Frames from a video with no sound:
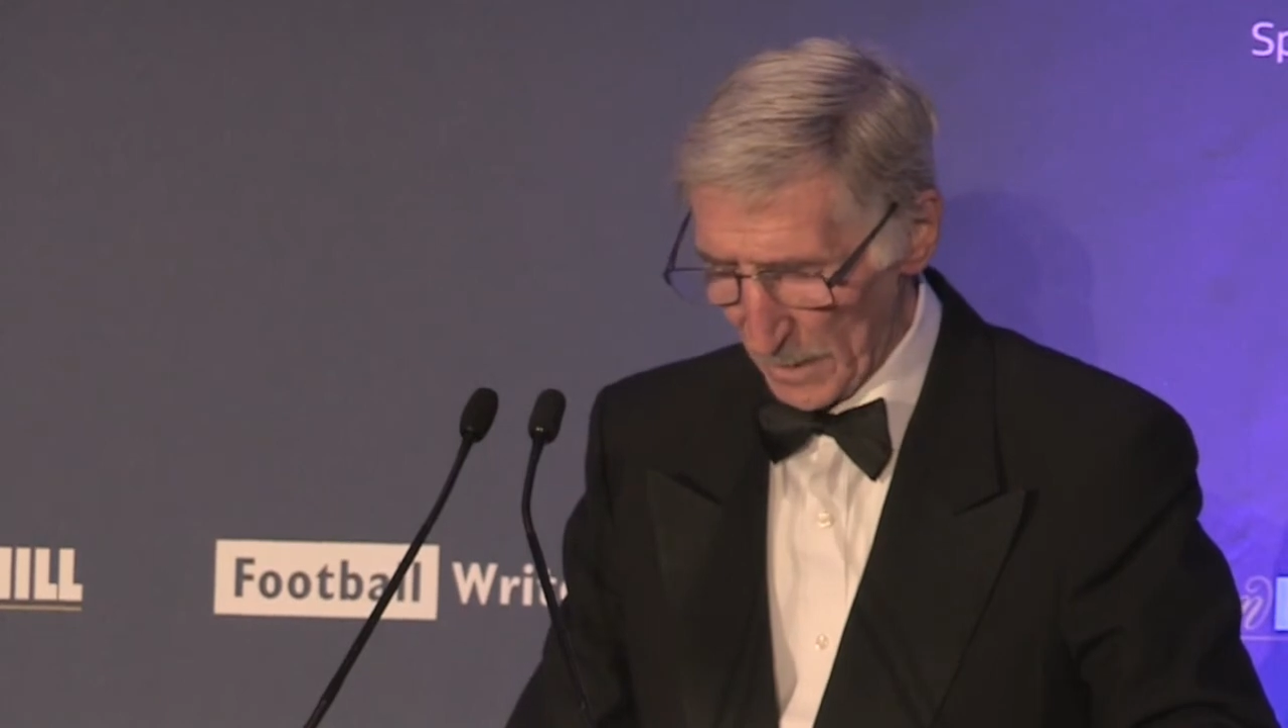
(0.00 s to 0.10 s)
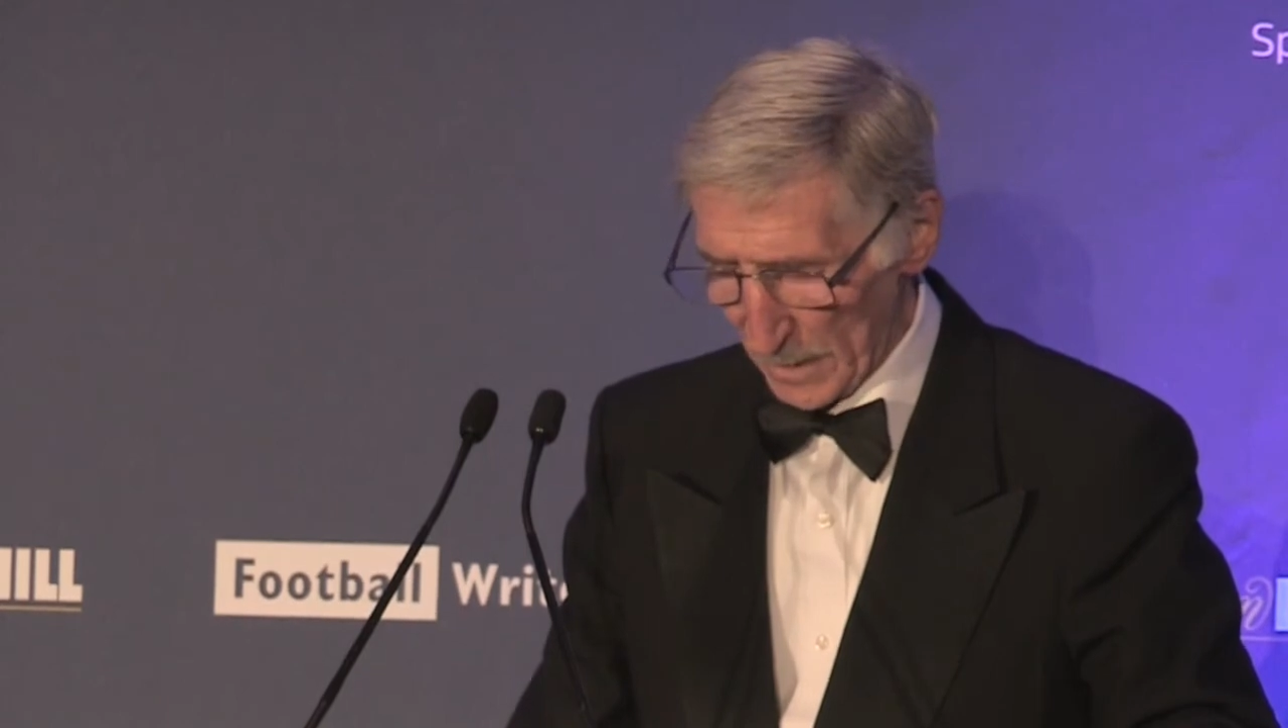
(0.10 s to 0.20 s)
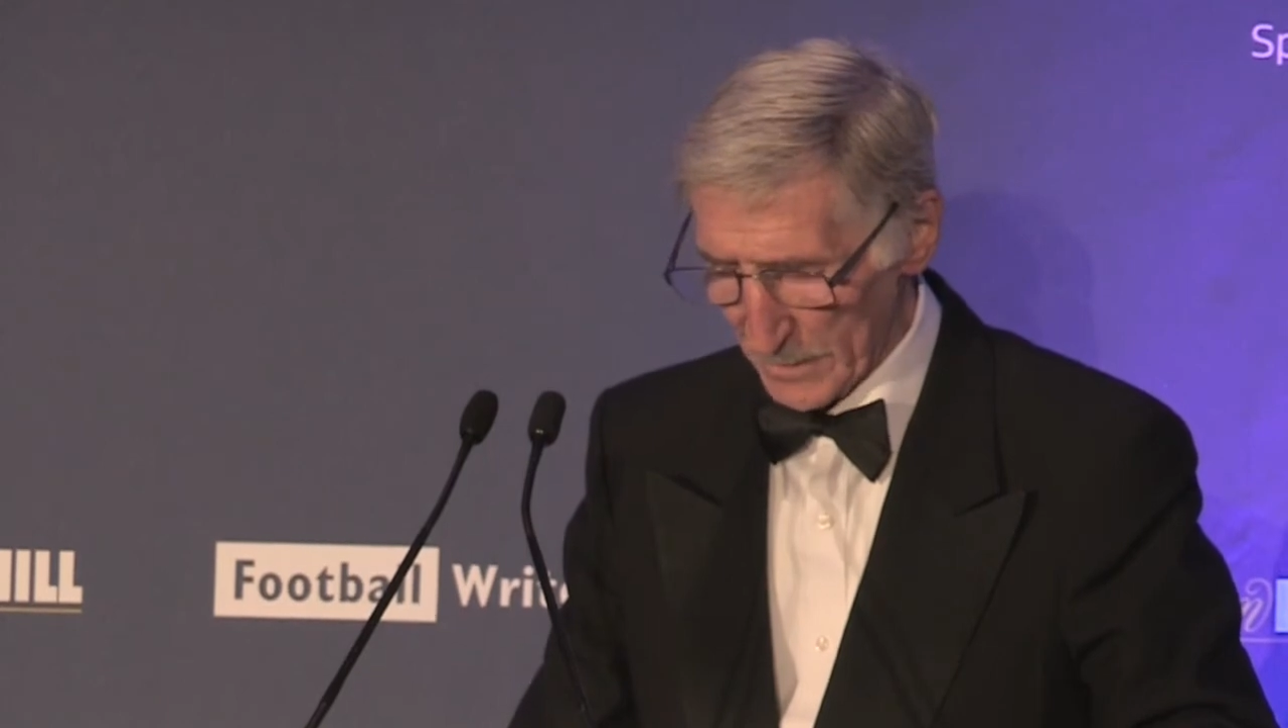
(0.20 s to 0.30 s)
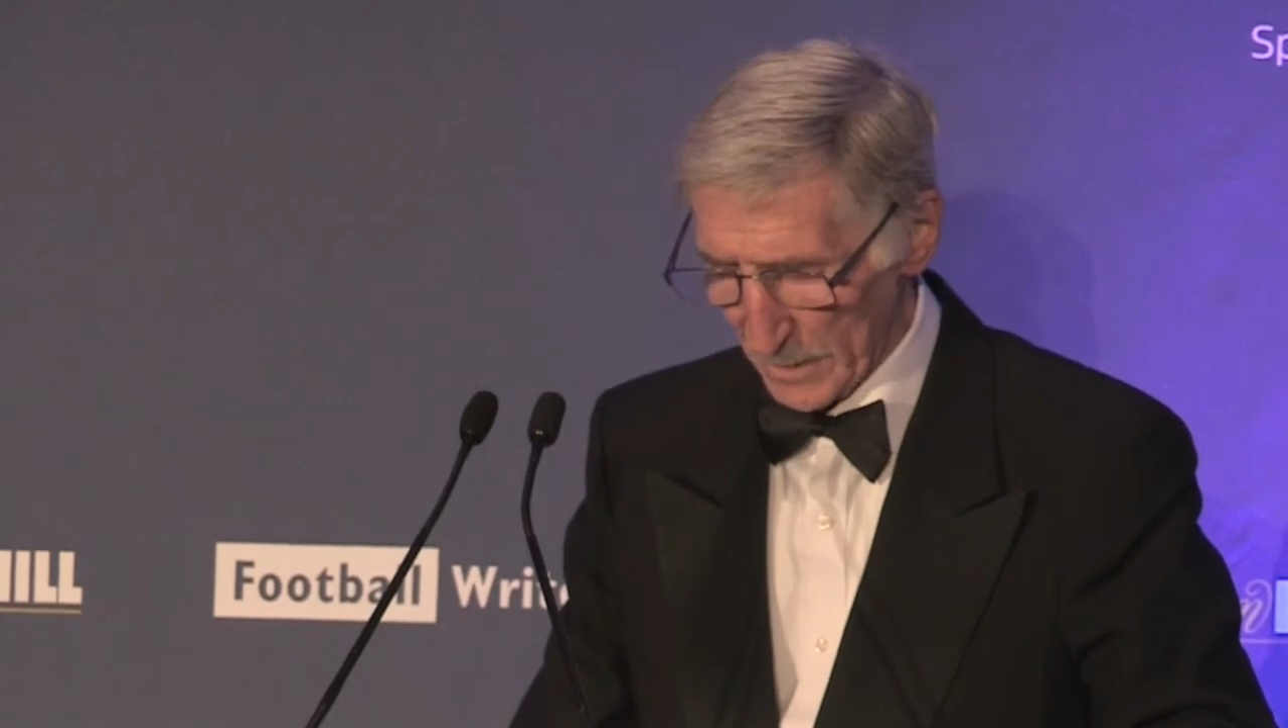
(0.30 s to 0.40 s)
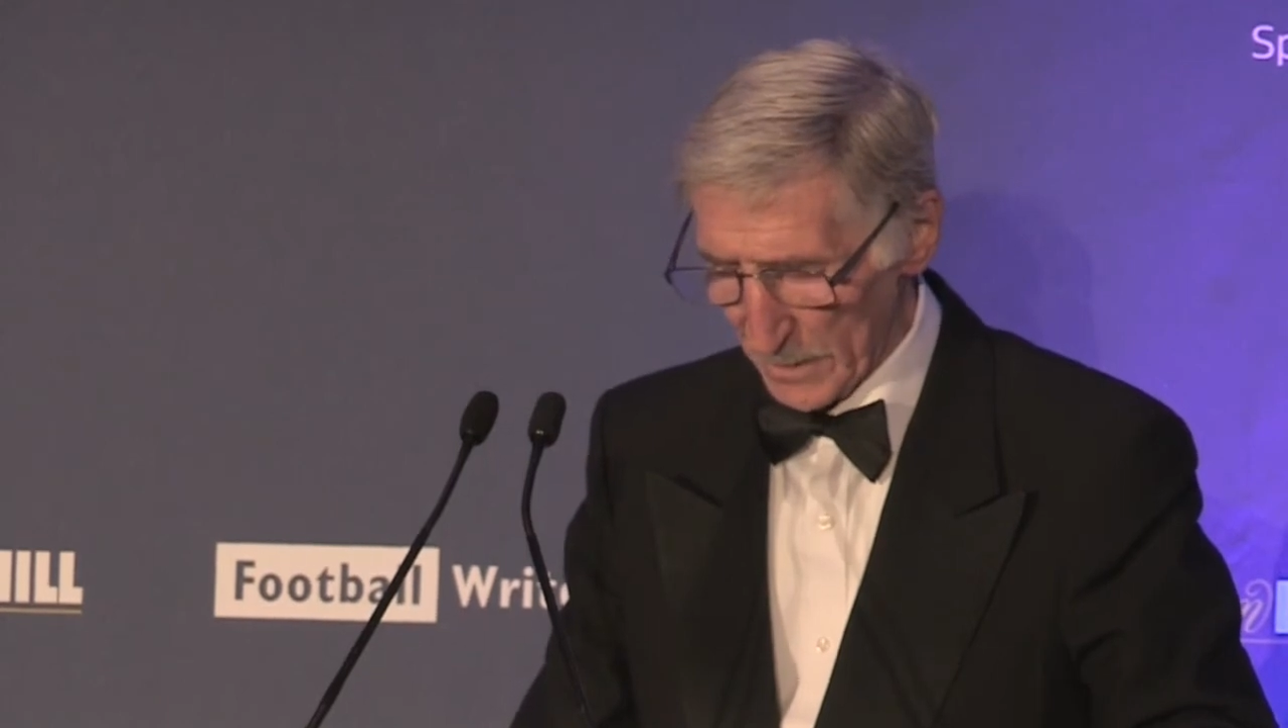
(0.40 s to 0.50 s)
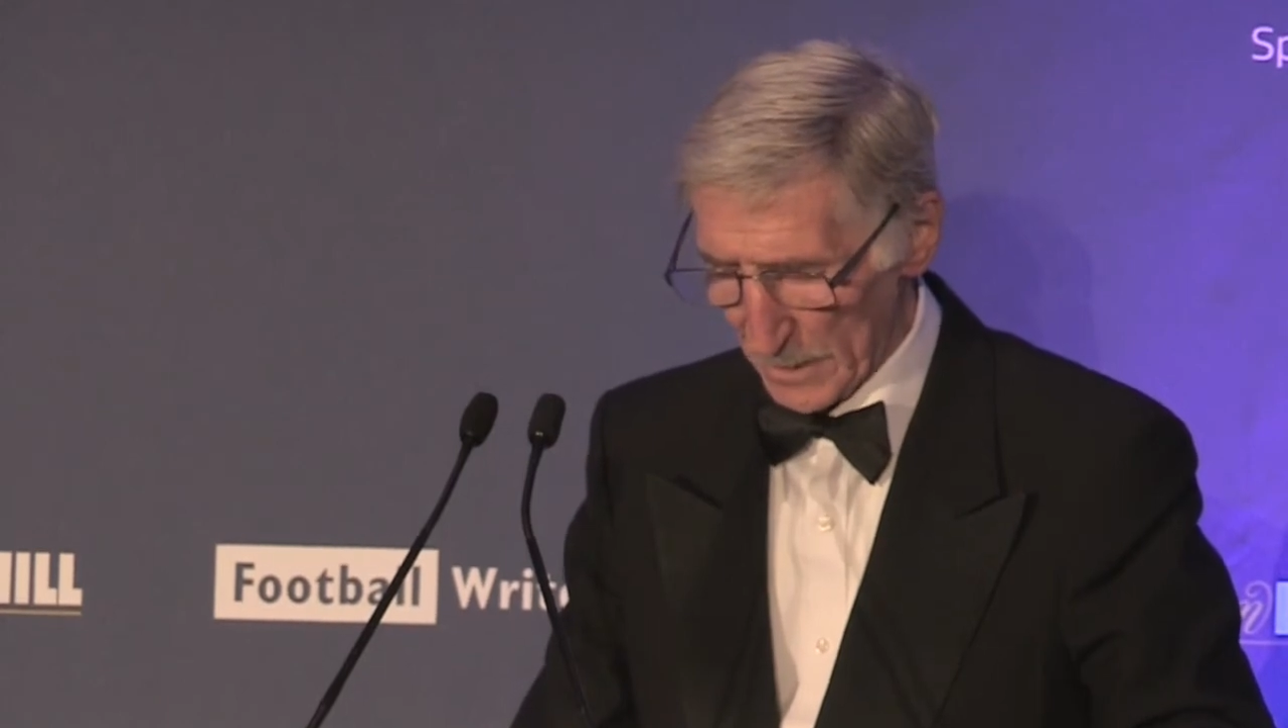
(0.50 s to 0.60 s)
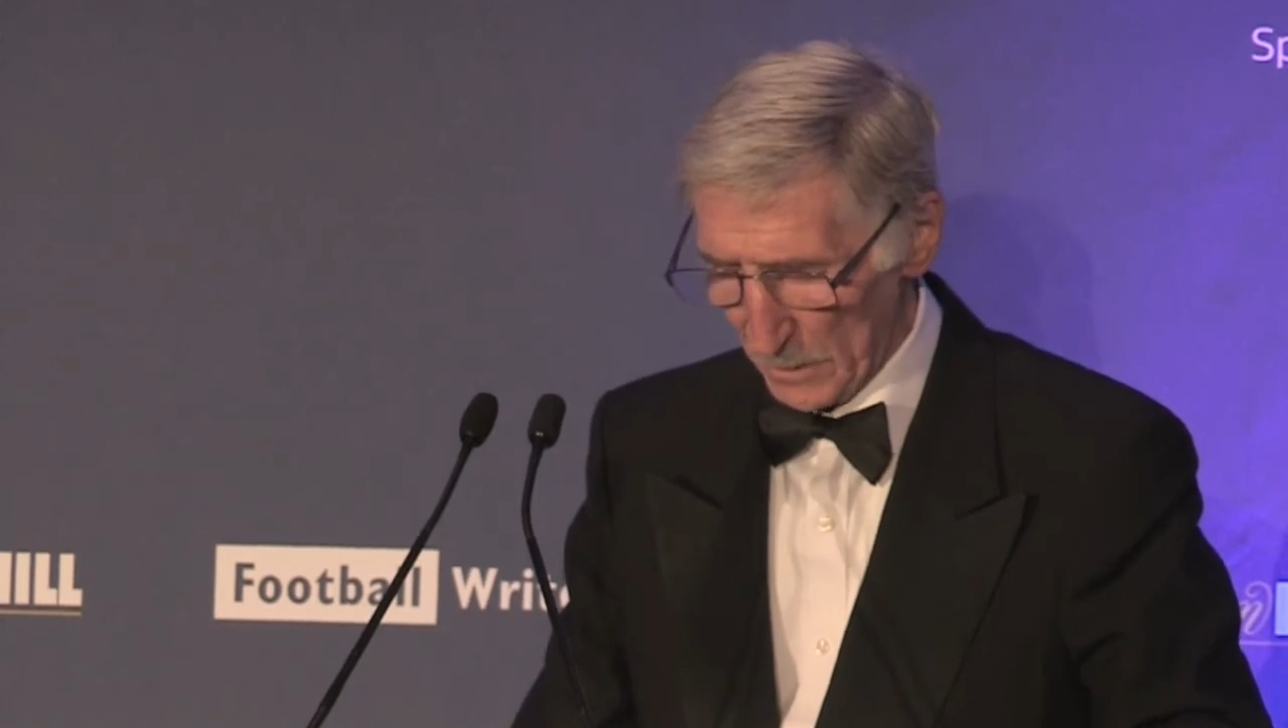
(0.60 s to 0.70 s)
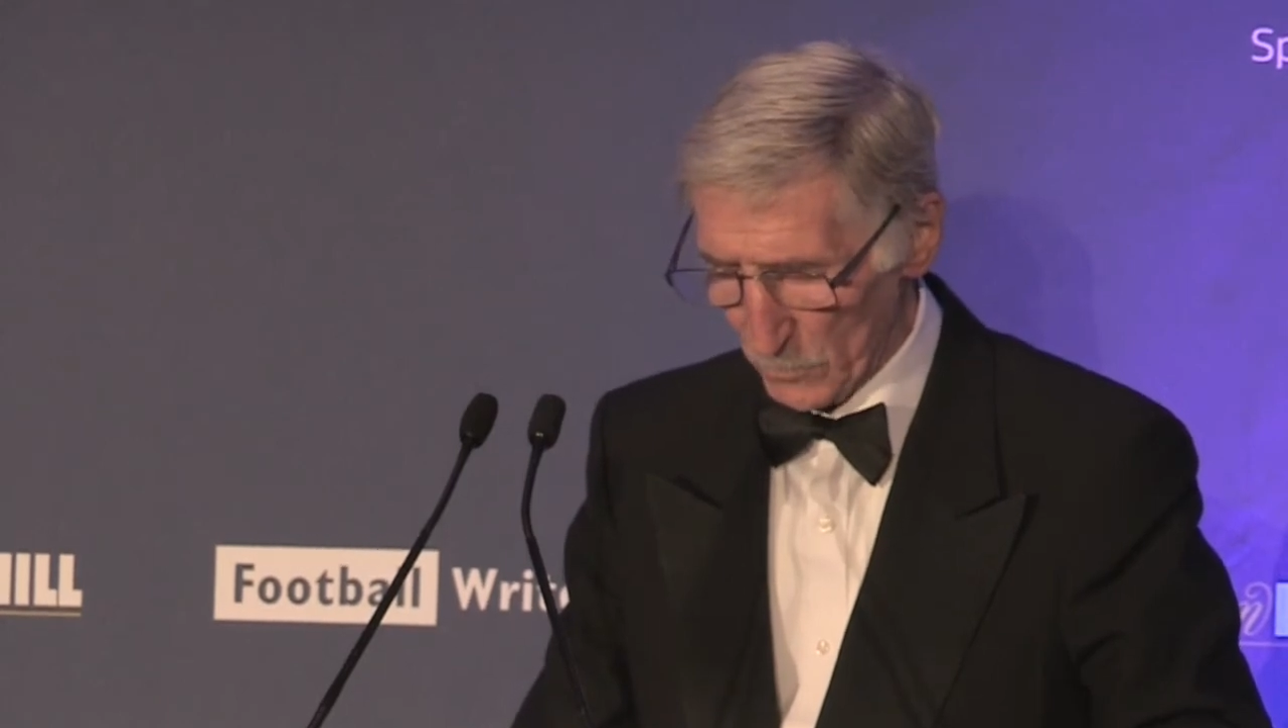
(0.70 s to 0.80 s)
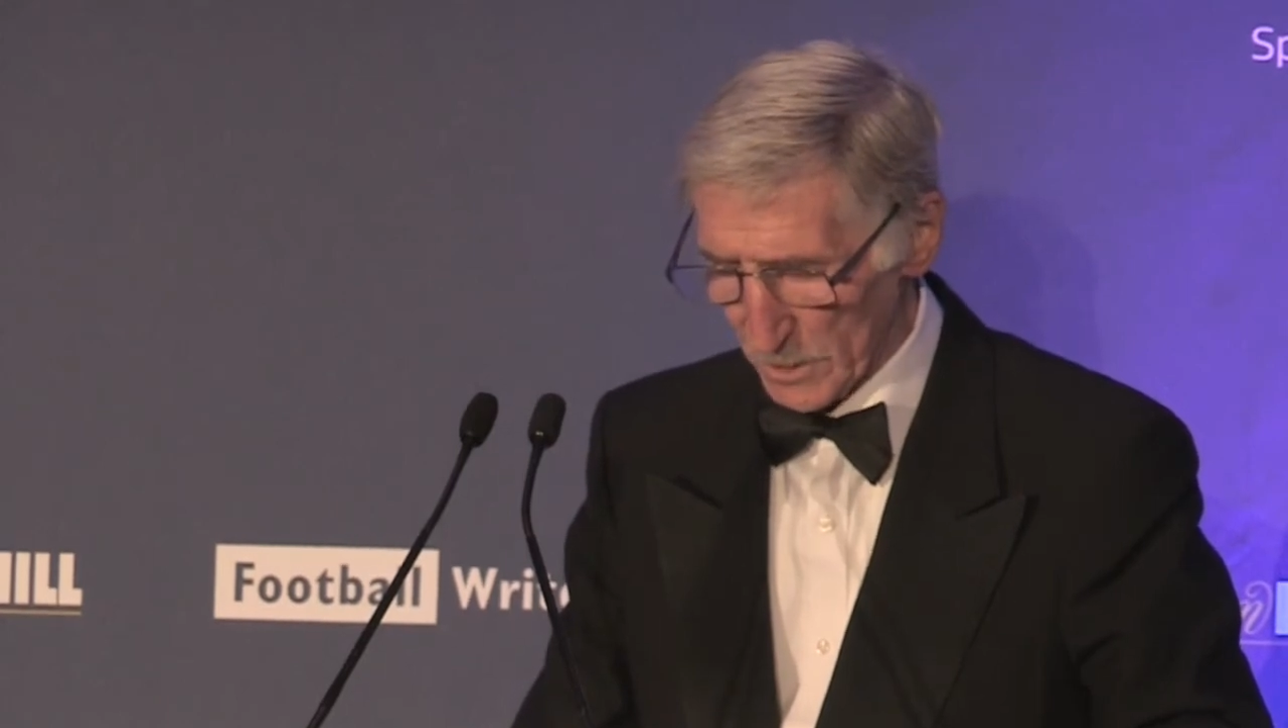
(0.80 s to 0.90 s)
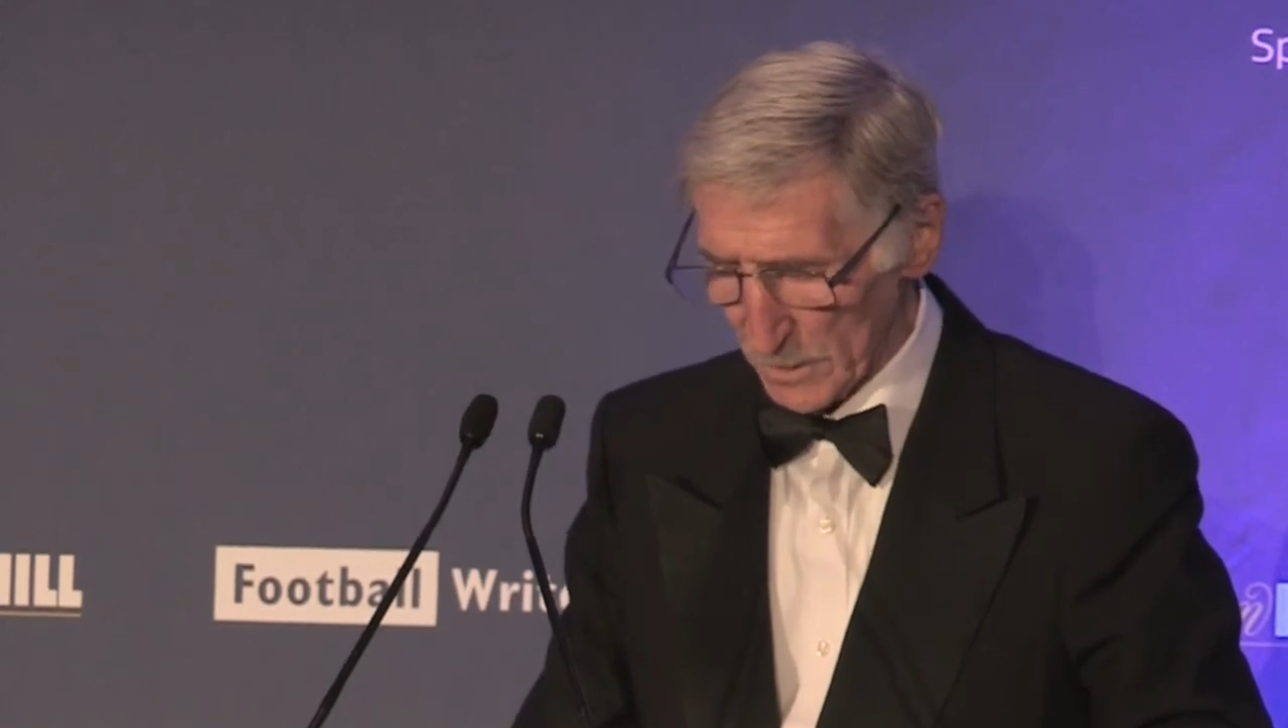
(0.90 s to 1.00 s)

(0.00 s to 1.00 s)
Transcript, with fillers: and the other game was